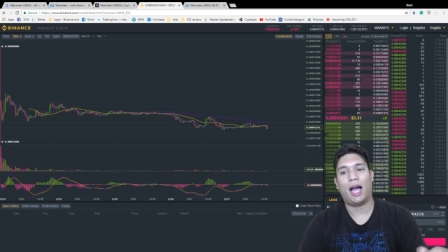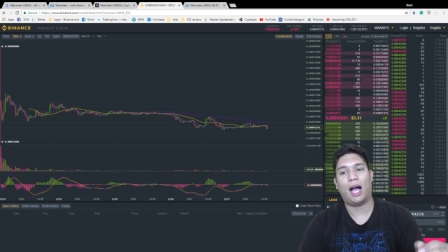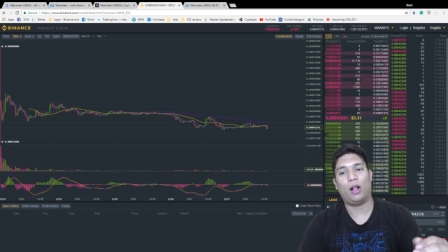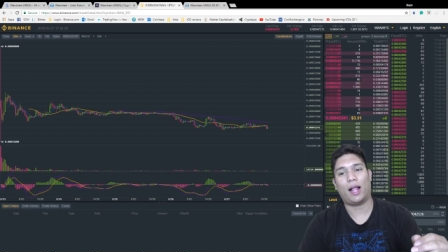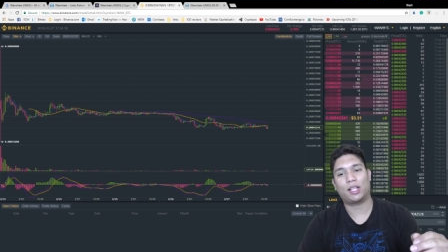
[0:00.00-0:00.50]

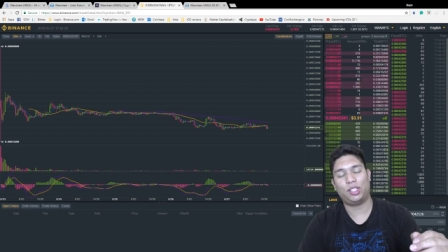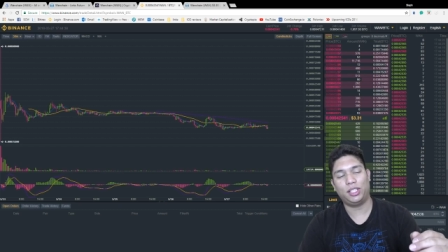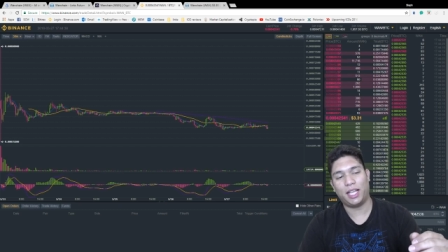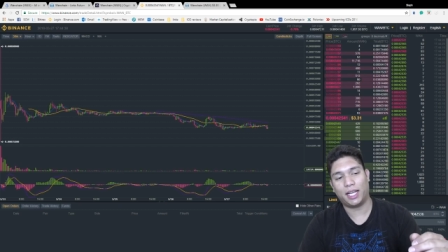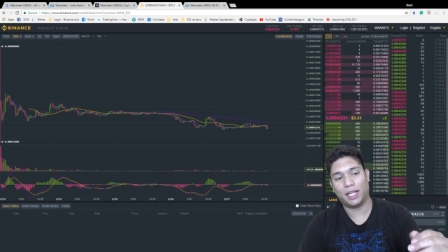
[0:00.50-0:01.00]
I'll actually
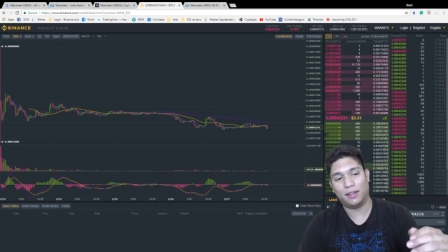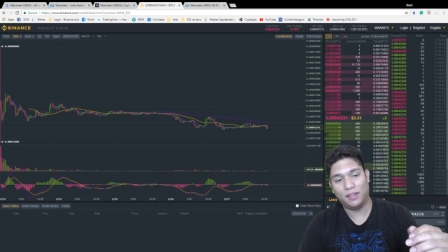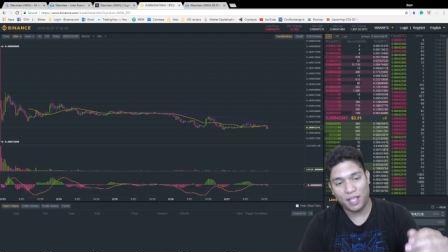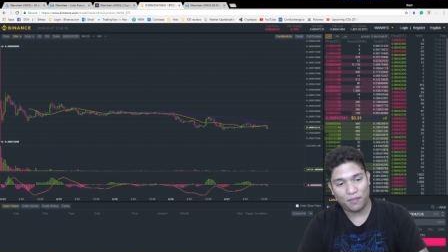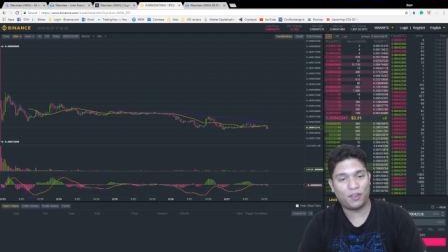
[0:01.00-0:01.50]
take a
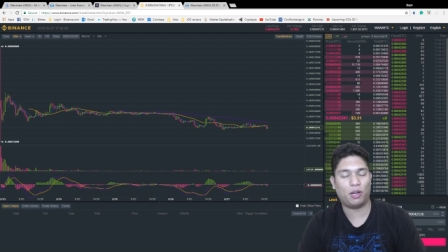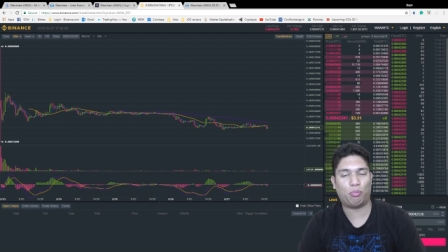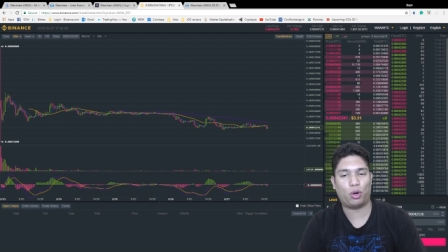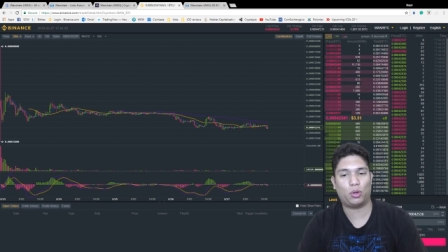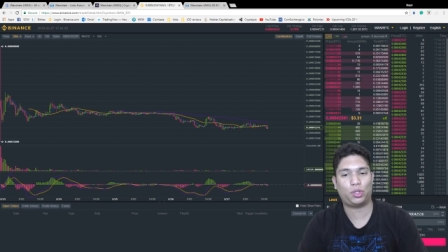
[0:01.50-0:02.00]
different
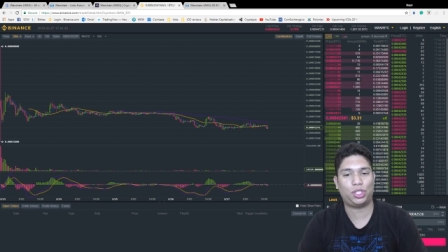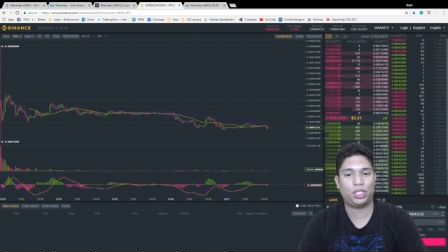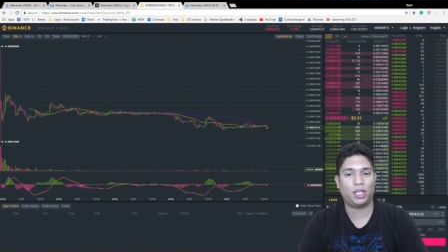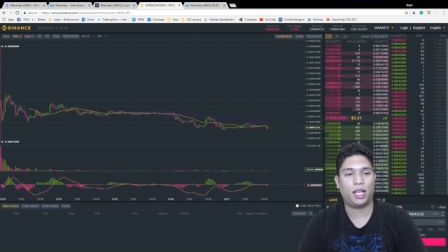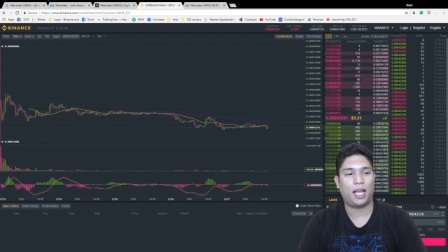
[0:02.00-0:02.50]
approach.